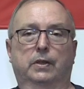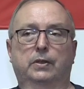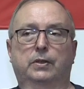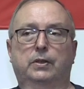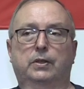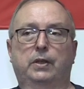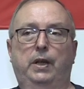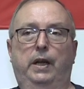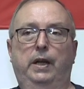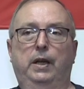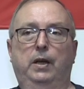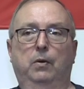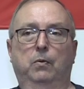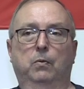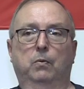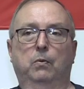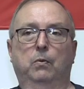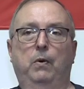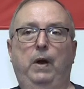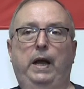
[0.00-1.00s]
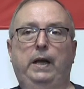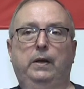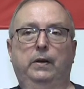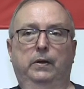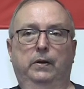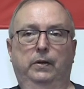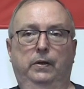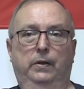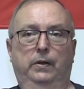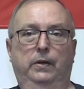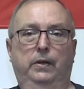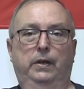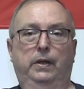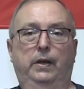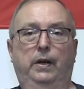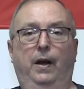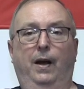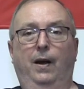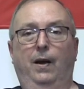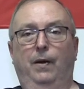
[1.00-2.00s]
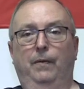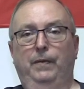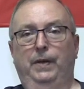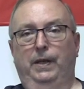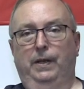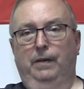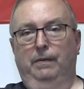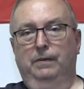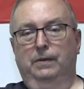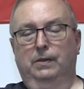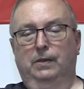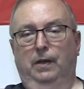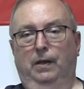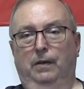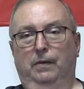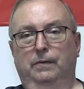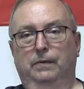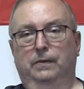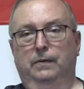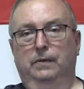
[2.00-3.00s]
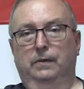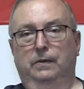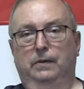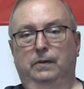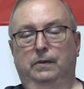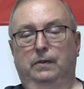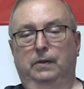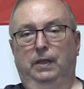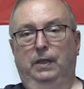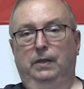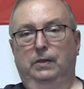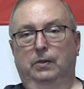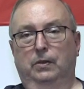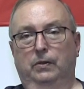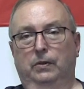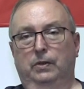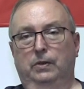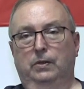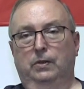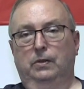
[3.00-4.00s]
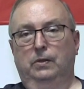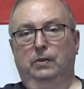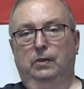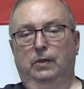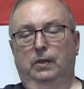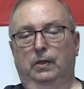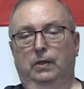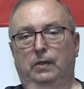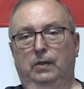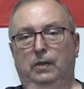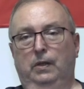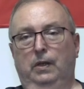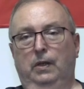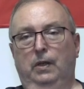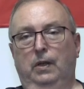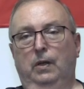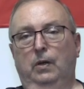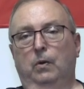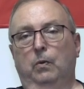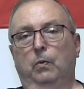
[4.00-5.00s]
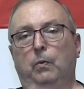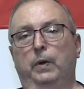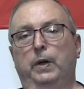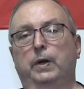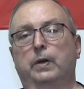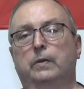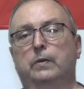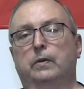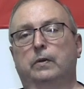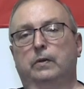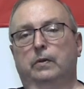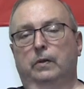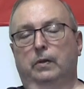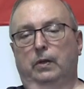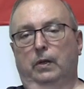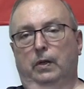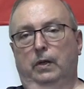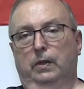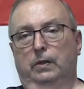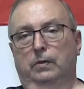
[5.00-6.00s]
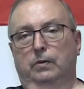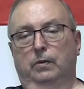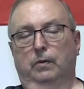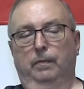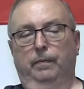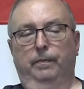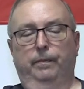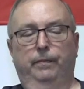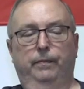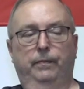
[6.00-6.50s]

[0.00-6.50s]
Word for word: are setting a record in arming themselves? You see, so this is the weird conundrum.